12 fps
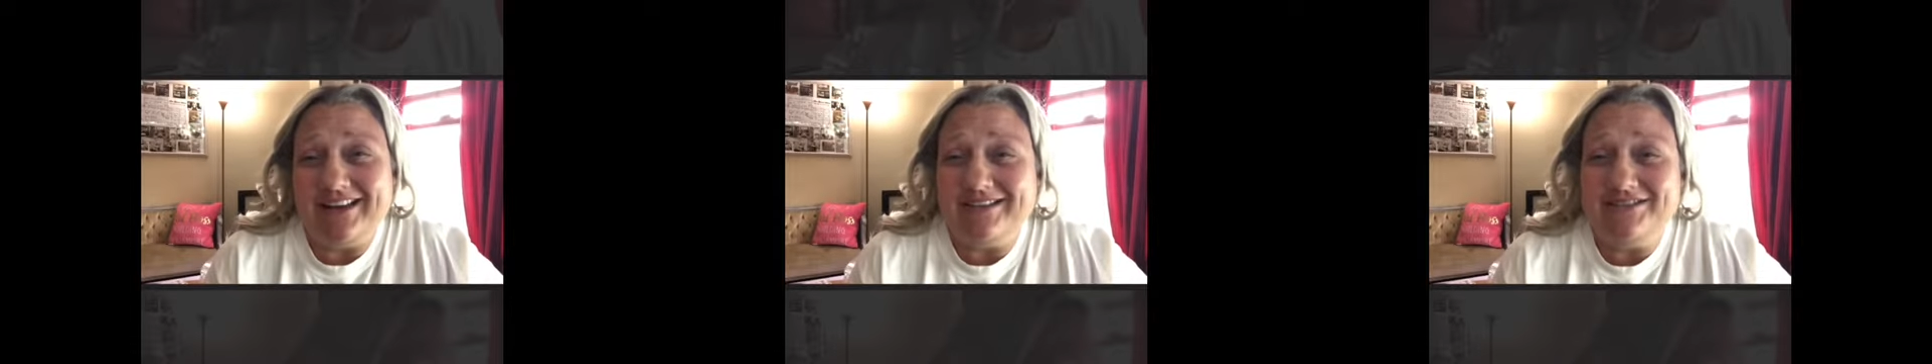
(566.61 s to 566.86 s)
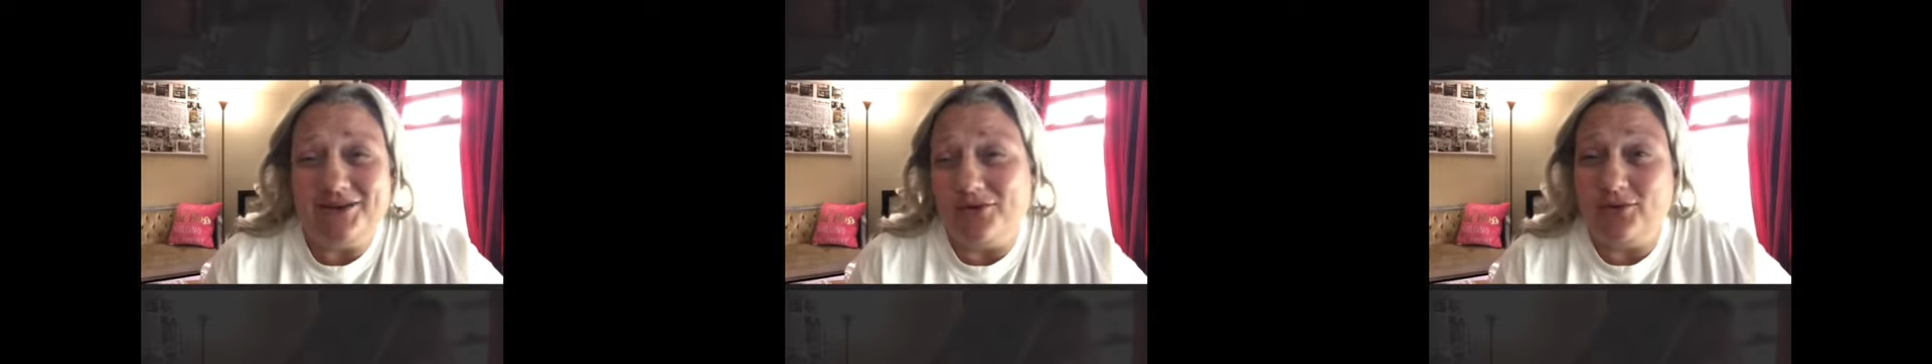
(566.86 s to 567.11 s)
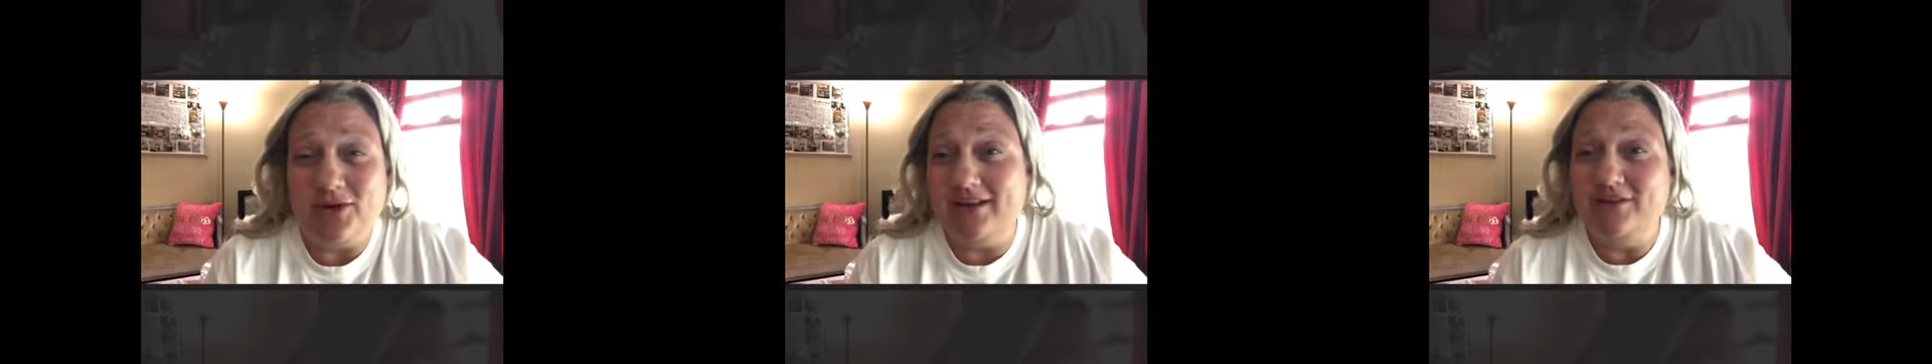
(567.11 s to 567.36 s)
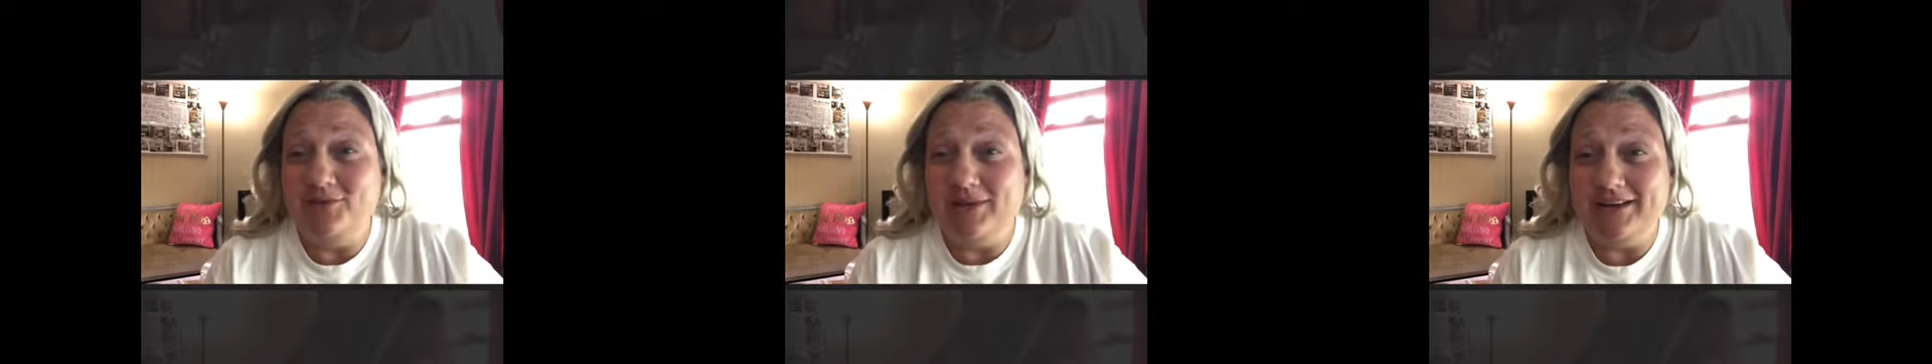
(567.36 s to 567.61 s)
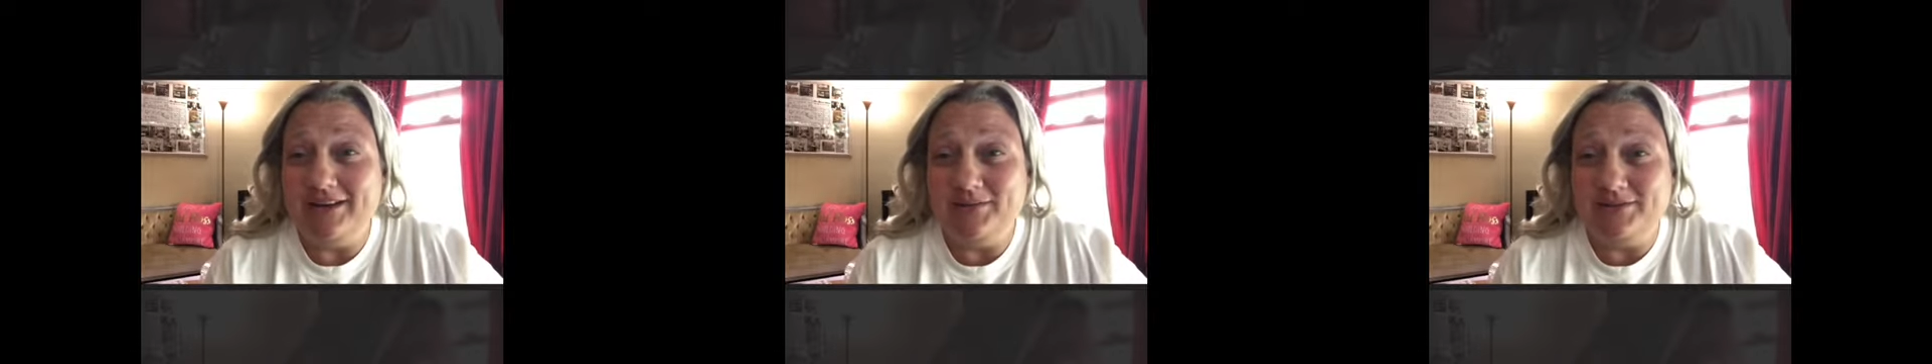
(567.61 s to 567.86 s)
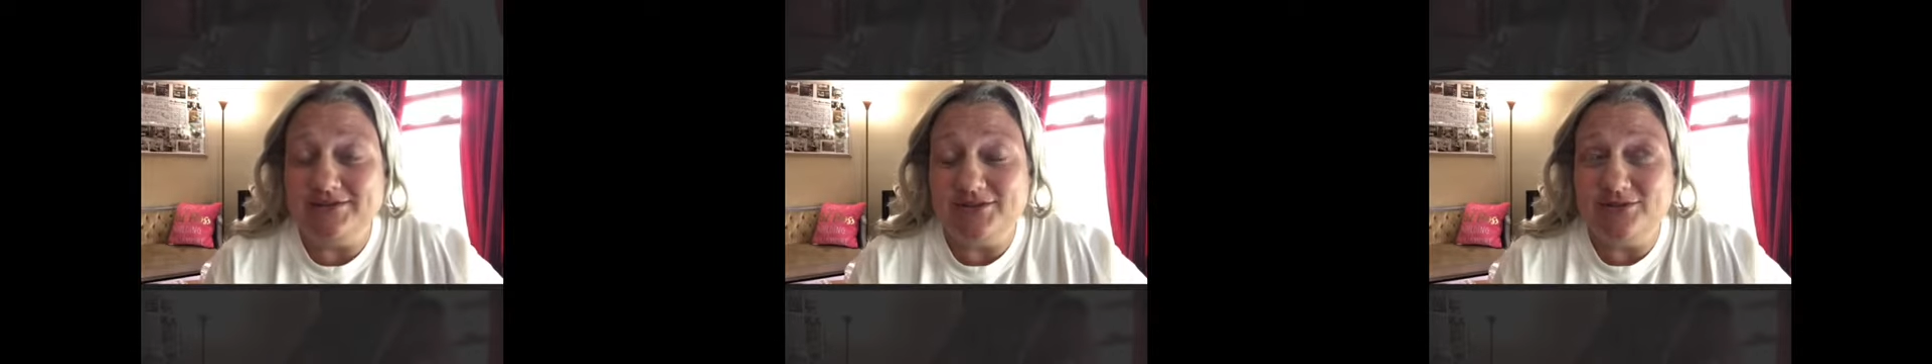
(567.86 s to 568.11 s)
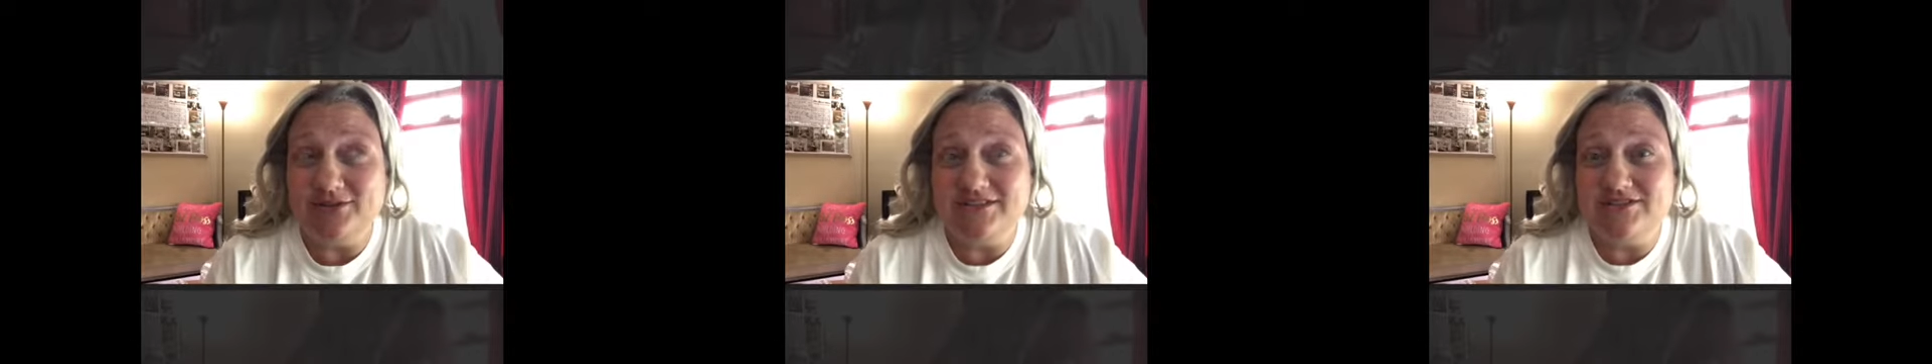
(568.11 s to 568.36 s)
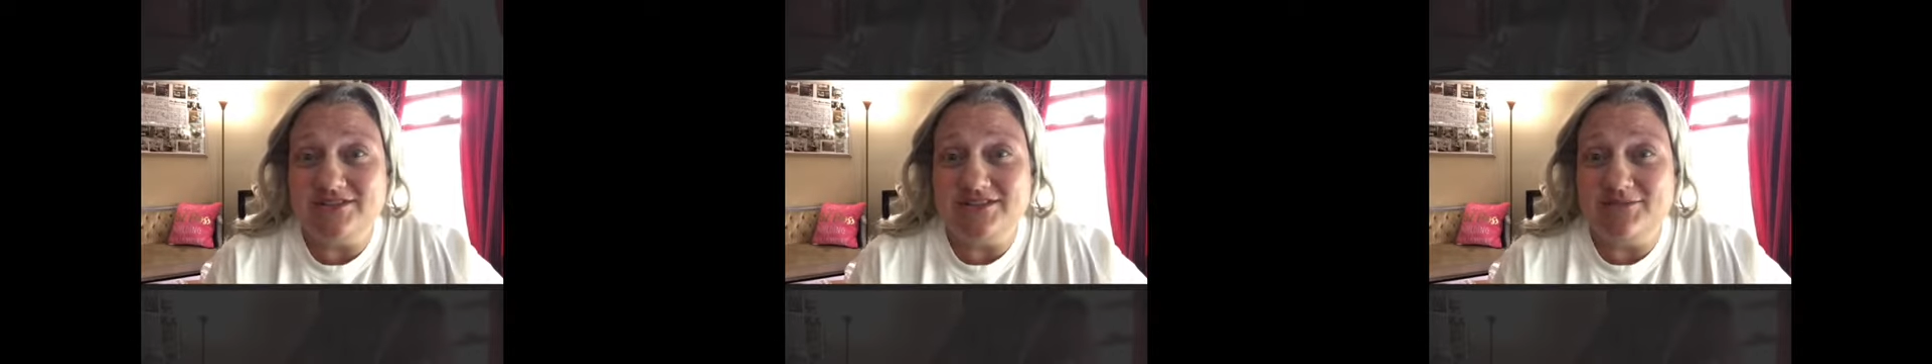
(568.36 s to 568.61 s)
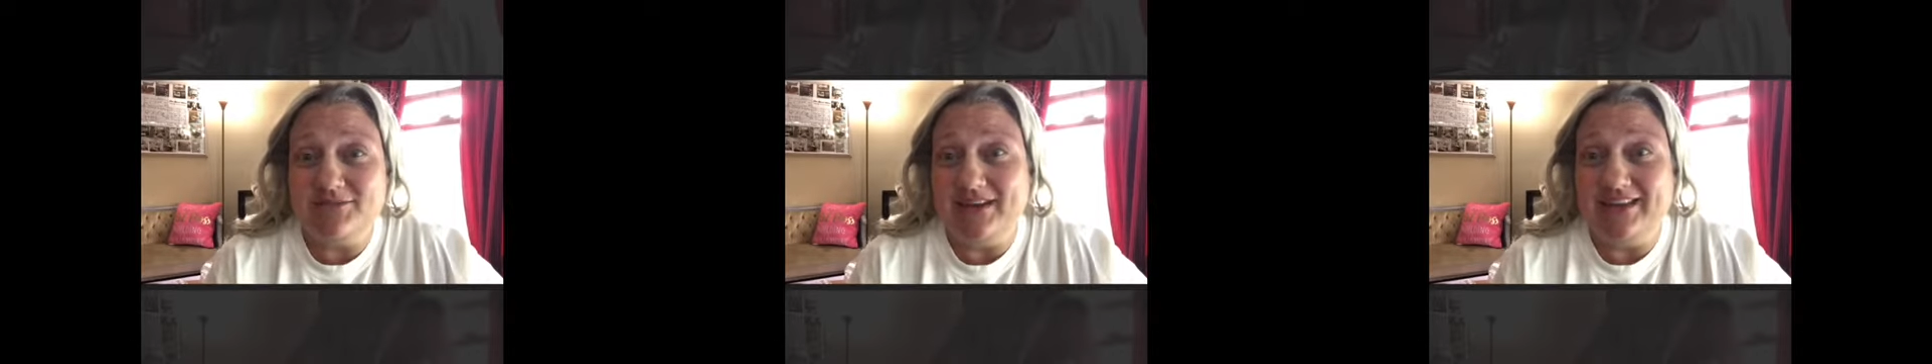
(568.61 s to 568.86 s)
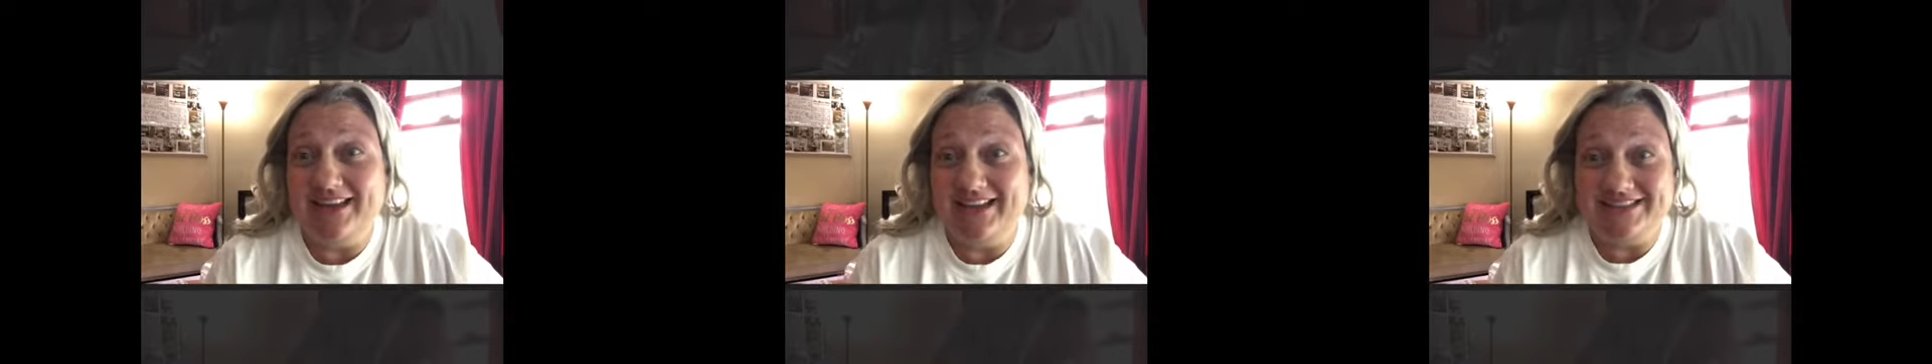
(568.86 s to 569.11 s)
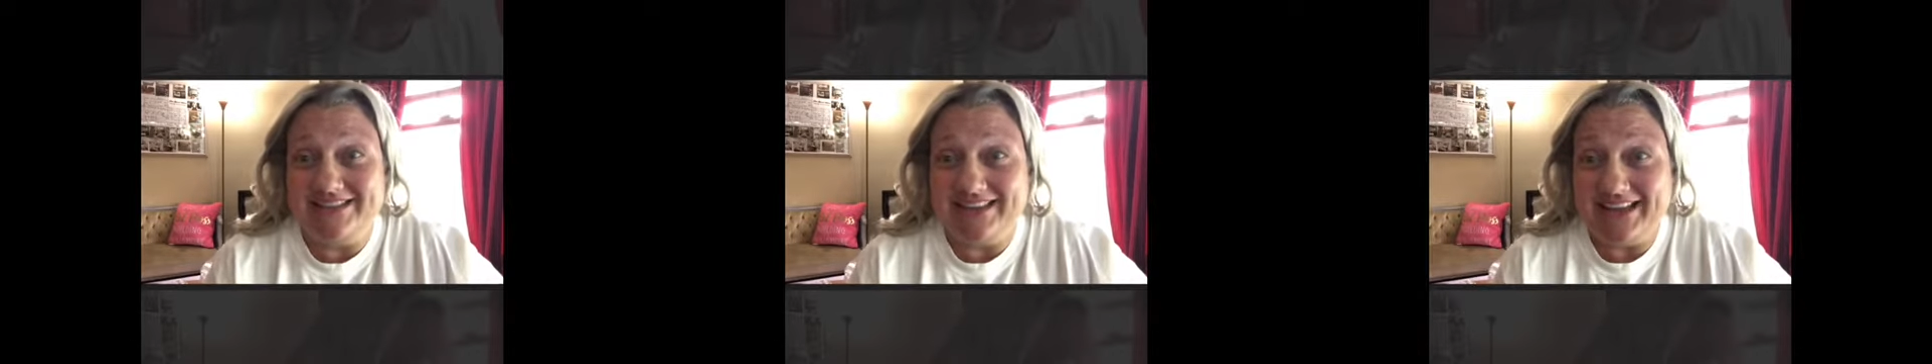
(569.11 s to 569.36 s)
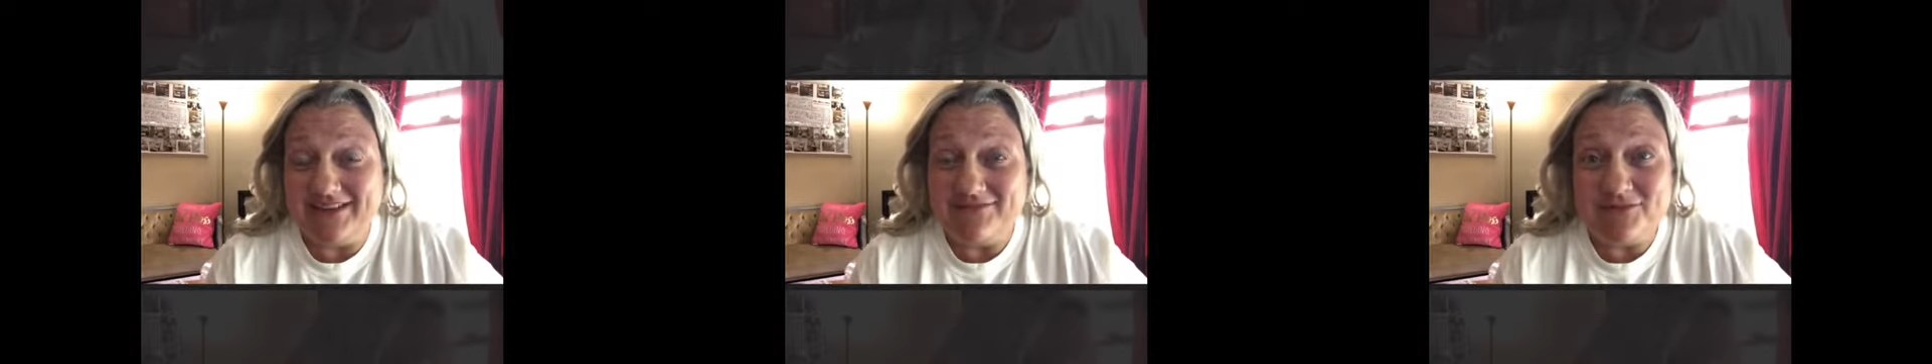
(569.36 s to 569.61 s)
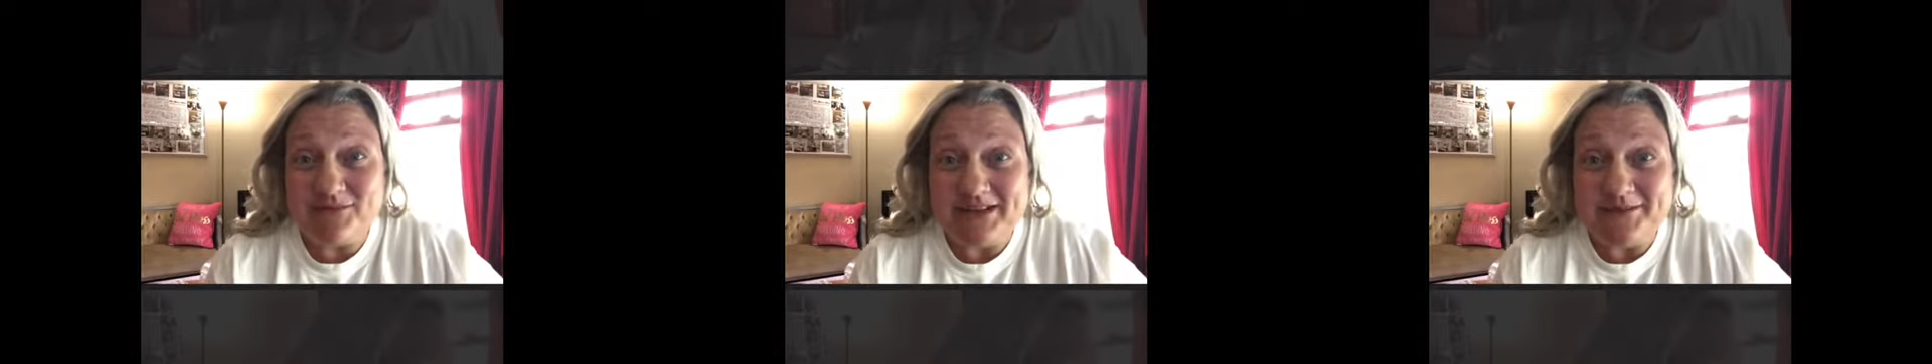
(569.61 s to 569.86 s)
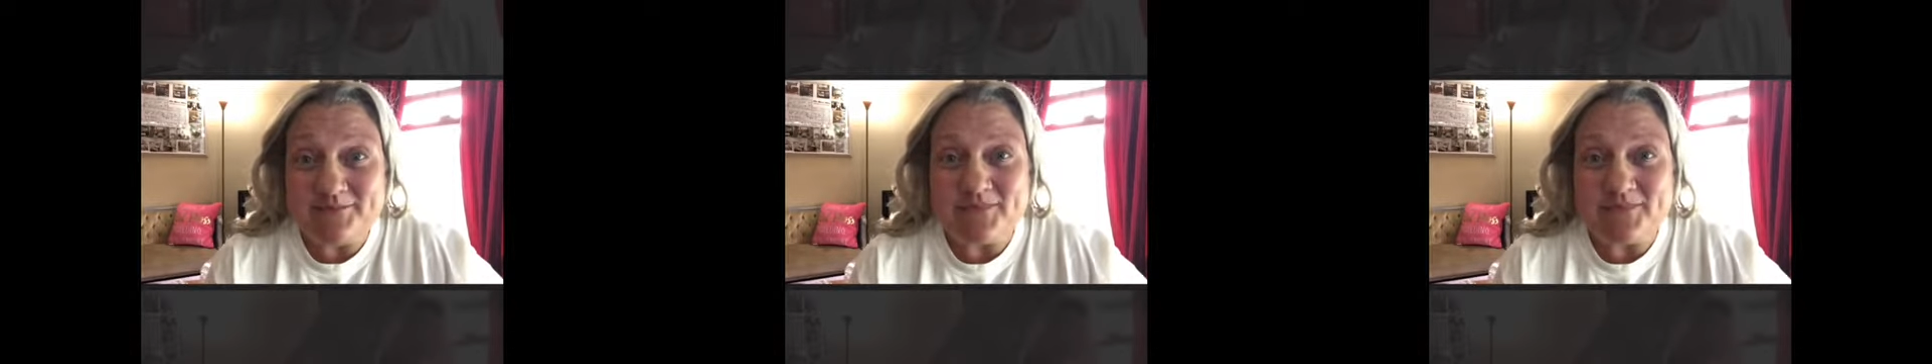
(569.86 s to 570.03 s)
don't know how to do makeup, so it's just a big guessing game for me.